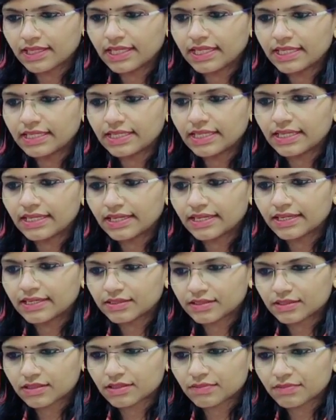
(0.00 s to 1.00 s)
detailed
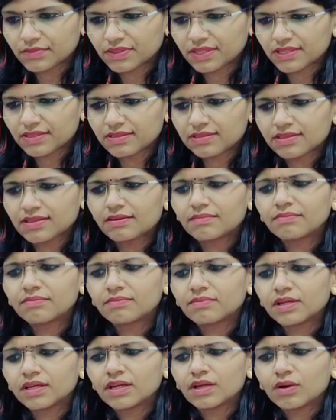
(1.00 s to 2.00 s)
description,
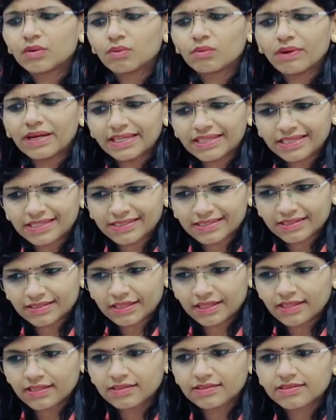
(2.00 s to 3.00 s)
some vital
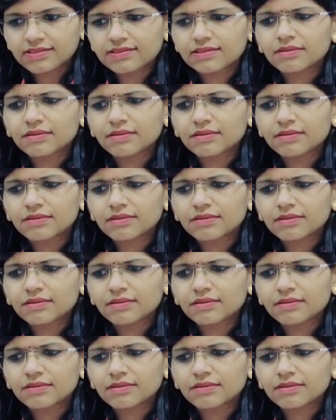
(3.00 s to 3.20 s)
signs,